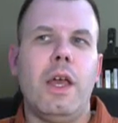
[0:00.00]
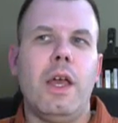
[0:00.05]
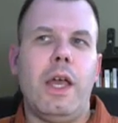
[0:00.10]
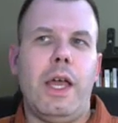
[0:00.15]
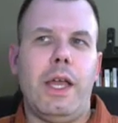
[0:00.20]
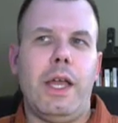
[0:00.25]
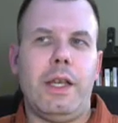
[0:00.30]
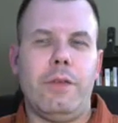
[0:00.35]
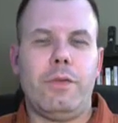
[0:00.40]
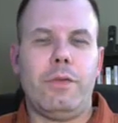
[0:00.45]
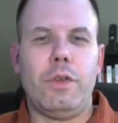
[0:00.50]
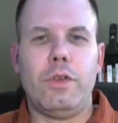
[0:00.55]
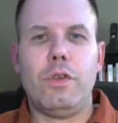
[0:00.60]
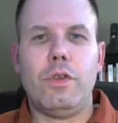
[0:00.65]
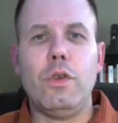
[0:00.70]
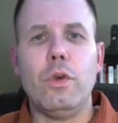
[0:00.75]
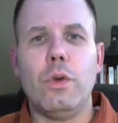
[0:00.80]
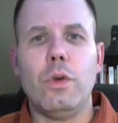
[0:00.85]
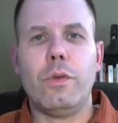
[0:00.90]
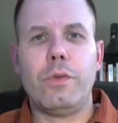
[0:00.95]
And if
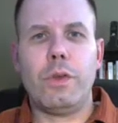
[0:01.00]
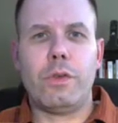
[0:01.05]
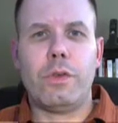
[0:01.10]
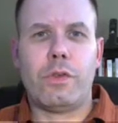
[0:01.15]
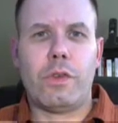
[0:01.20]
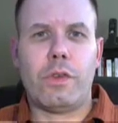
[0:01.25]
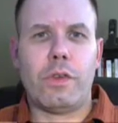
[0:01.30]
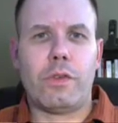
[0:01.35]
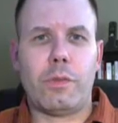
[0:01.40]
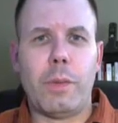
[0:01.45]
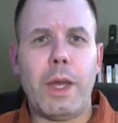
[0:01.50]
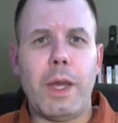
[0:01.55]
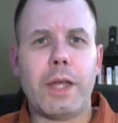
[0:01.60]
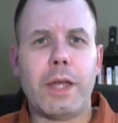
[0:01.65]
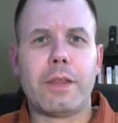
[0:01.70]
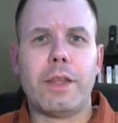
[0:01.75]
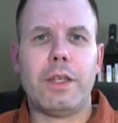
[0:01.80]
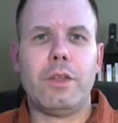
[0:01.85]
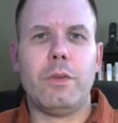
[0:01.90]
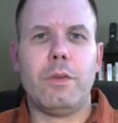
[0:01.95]
you suspect
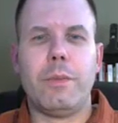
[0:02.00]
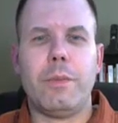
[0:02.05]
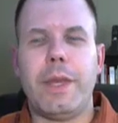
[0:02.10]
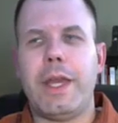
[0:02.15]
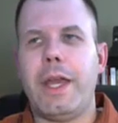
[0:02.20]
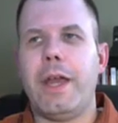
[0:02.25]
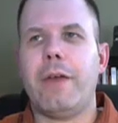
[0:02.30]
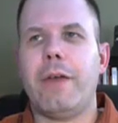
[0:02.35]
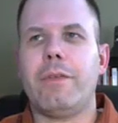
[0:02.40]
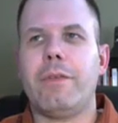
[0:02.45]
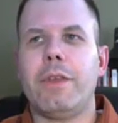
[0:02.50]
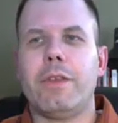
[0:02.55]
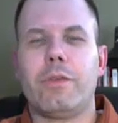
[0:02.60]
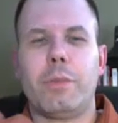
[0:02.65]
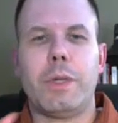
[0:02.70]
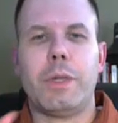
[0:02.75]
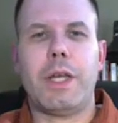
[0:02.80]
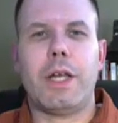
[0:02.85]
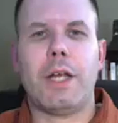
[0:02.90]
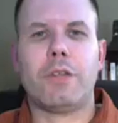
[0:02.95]
that you may have this
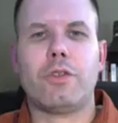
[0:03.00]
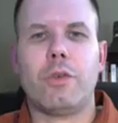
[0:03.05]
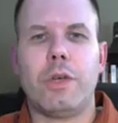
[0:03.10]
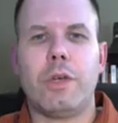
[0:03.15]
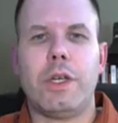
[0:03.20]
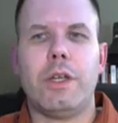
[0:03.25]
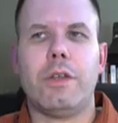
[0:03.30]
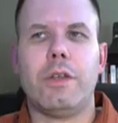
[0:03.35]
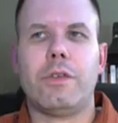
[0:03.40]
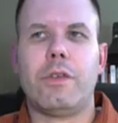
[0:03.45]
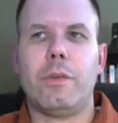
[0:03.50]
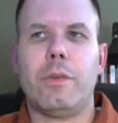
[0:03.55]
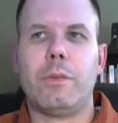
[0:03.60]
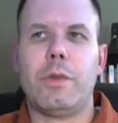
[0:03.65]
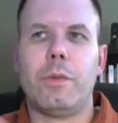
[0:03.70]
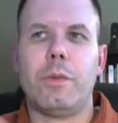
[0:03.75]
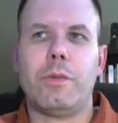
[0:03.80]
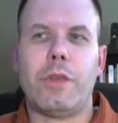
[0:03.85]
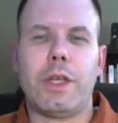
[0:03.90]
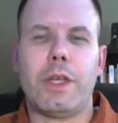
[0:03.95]
but not showing any
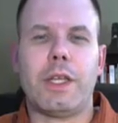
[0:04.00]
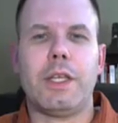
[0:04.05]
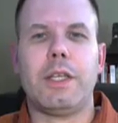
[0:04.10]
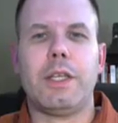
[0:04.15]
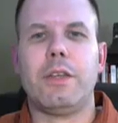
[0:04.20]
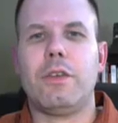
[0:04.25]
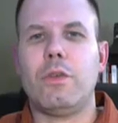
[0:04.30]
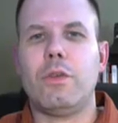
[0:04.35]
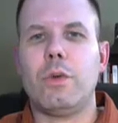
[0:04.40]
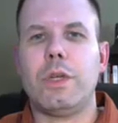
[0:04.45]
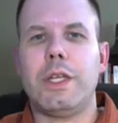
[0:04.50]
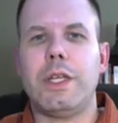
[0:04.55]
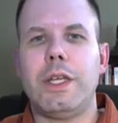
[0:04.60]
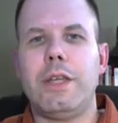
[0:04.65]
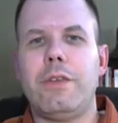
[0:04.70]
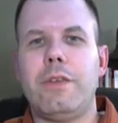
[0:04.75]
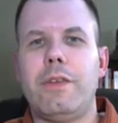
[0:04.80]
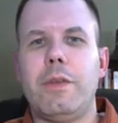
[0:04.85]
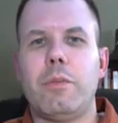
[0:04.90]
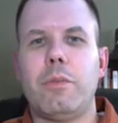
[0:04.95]
symptoms, they can do an
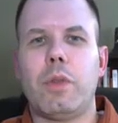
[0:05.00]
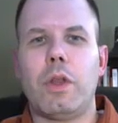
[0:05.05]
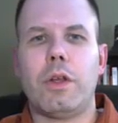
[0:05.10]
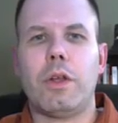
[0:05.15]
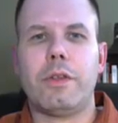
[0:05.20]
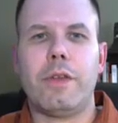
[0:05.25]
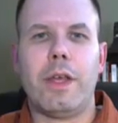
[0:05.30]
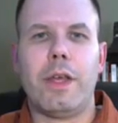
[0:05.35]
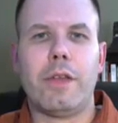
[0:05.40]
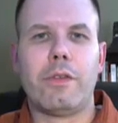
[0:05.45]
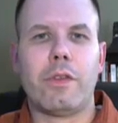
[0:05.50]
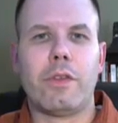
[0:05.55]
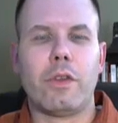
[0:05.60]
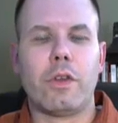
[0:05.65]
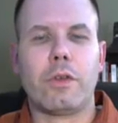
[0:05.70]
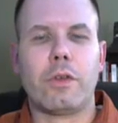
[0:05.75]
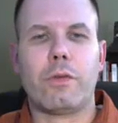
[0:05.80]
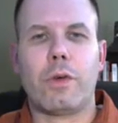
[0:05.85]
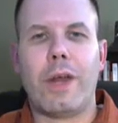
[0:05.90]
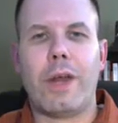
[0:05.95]
easy blood test to
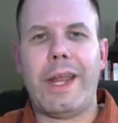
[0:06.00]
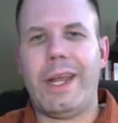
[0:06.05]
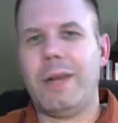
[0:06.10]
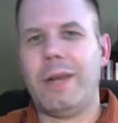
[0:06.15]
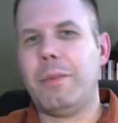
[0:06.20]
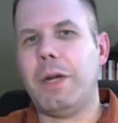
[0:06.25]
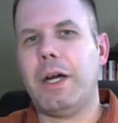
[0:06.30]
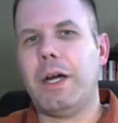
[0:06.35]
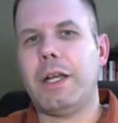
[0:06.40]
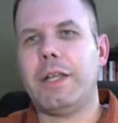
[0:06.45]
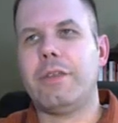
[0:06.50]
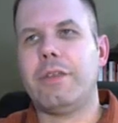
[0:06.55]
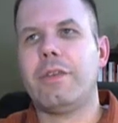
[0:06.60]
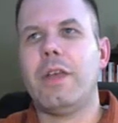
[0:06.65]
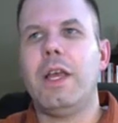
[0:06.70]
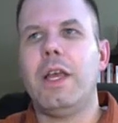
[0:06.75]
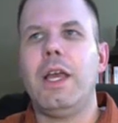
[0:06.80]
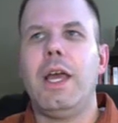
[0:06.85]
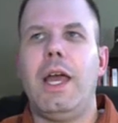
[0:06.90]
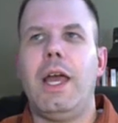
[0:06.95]
look for antibodies
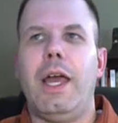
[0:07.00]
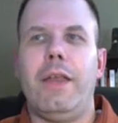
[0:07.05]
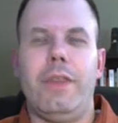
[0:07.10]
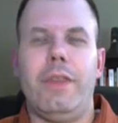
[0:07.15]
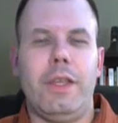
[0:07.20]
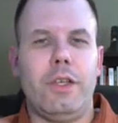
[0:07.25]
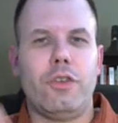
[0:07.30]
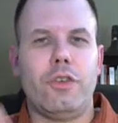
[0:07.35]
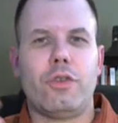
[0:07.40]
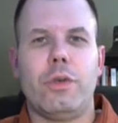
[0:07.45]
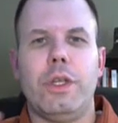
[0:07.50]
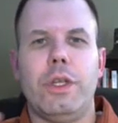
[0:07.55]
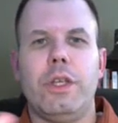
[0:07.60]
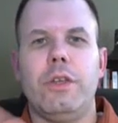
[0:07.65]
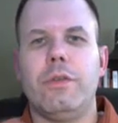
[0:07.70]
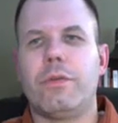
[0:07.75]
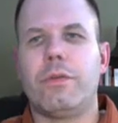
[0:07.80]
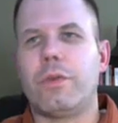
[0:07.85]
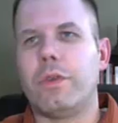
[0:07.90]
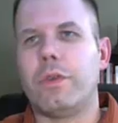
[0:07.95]
and then treat
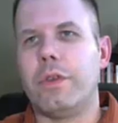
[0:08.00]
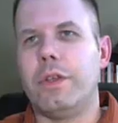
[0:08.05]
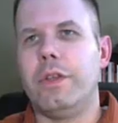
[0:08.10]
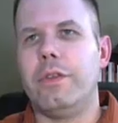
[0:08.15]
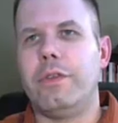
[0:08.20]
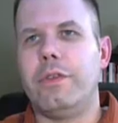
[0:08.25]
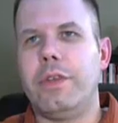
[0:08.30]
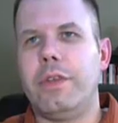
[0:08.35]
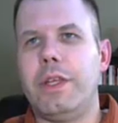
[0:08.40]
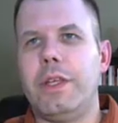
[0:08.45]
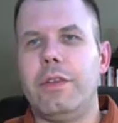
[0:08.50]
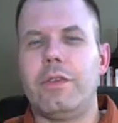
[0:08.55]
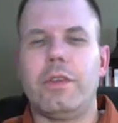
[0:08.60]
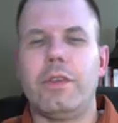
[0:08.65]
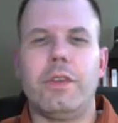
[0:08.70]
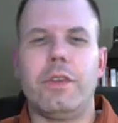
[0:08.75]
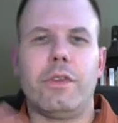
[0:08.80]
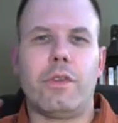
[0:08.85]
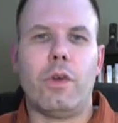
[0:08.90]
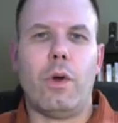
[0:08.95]
you for the disease.
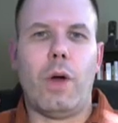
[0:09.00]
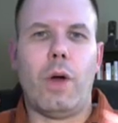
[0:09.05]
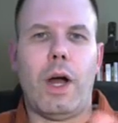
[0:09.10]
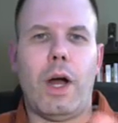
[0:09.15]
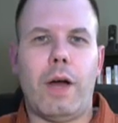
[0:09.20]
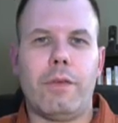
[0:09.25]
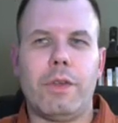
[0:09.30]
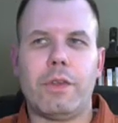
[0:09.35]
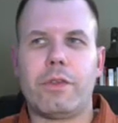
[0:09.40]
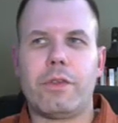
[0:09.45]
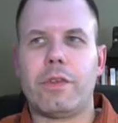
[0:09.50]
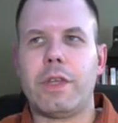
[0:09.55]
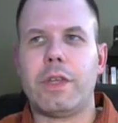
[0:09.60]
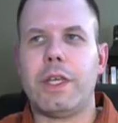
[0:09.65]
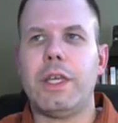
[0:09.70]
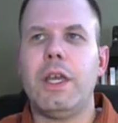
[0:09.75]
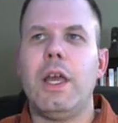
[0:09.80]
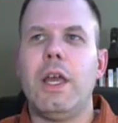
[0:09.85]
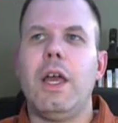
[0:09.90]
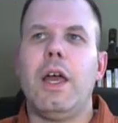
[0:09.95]
And so
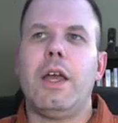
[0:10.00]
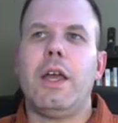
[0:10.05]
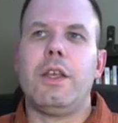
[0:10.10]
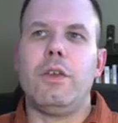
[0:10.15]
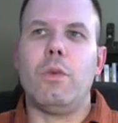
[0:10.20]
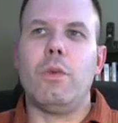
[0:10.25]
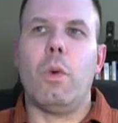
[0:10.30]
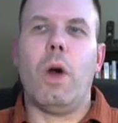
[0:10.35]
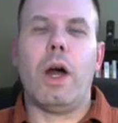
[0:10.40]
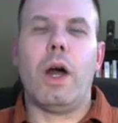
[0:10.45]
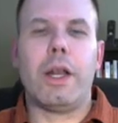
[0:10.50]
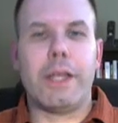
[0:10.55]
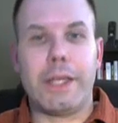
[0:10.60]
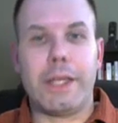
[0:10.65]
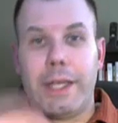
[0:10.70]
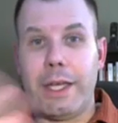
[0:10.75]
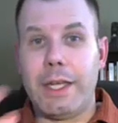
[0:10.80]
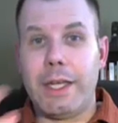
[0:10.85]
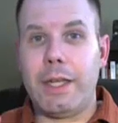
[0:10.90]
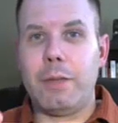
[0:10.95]
obviously you want to
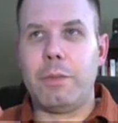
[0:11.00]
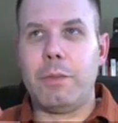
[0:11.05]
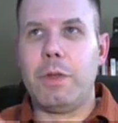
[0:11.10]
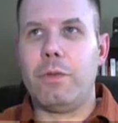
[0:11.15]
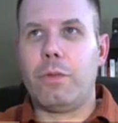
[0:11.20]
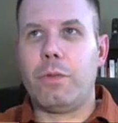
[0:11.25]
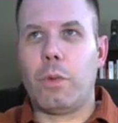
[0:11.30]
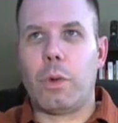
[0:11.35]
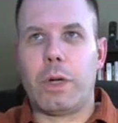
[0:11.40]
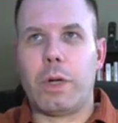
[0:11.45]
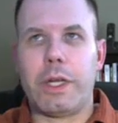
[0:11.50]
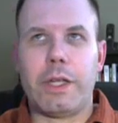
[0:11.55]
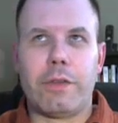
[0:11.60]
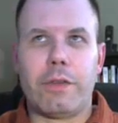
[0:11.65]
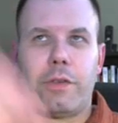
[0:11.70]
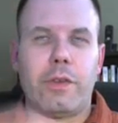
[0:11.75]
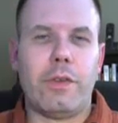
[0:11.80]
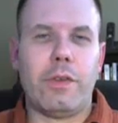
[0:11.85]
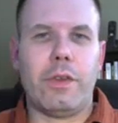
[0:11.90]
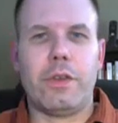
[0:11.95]
get it before it gets
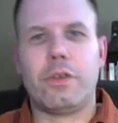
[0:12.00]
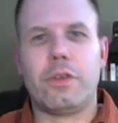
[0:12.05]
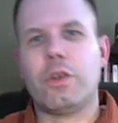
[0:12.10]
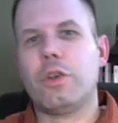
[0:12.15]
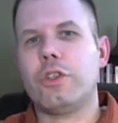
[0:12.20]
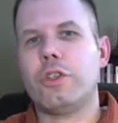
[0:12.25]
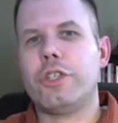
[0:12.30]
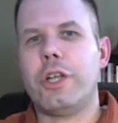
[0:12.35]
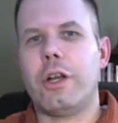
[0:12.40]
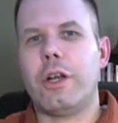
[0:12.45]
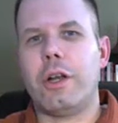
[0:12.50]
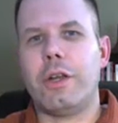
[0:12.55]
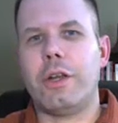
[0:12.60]
to the tertiary